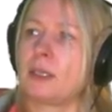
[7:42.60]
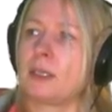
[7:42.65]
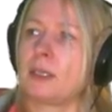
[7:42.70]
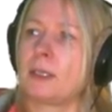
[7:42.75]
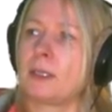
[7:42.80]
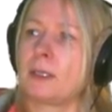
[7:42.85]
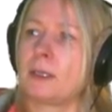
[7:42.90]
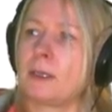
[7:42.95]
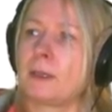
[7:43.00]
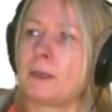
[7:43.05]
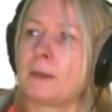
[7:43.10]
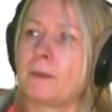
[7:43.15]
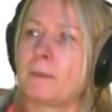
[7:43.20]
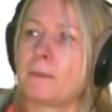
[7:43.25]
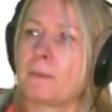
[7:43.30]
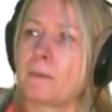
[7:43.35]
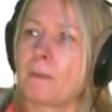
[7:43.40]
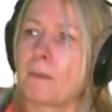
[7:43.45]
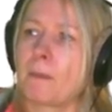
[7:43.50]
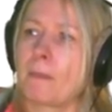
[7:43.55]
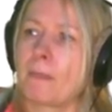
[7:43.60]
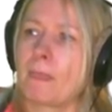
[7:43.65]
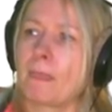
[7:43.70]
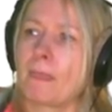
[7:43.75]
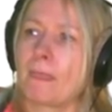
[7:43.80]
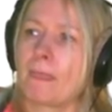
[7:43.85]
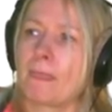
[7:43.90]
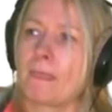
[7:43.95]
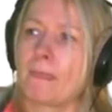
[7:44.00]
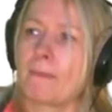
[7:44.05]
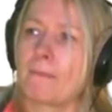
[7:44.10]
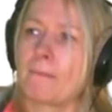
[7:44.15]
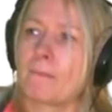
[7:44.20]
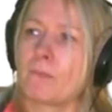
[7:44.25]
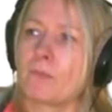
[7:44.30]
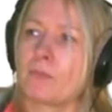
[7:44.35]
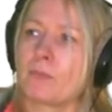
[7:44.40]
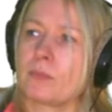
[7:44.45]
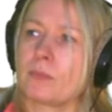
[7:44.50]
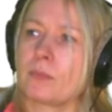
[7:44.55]

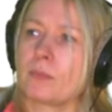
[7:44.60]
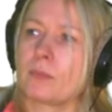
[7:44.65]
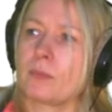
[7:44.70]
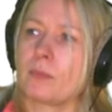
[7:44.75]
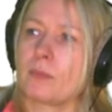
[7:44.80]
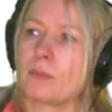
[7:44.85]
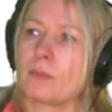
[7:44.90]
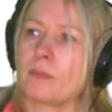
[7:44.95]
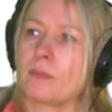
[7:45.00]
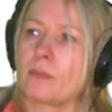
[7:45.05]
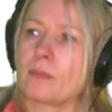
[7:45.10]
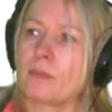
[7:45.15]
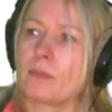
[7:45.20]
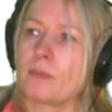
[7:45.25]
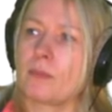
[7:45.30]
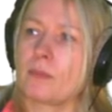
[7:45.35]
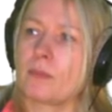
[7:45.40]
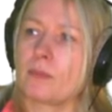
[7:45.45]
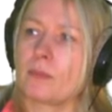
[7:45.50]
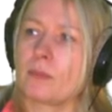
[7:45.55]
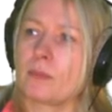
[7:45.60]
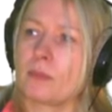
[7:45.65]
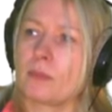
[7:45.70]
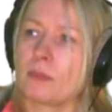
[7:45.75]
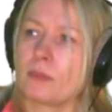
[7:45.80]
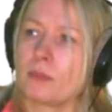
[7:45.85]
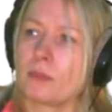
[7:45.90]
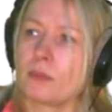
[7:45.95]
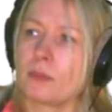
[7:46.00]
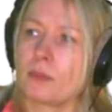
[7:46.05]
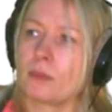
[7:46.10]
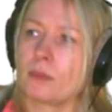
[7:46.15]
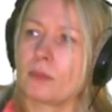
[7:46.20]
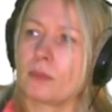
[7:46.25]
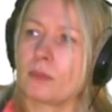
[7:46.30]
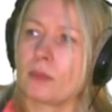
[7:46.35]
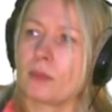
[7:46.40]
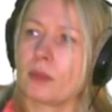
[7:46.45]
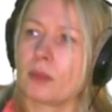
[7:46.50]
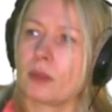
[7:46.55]

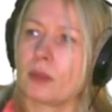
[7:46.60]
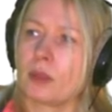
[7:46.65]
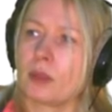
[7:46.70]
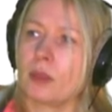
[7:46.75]
Nobody speaks.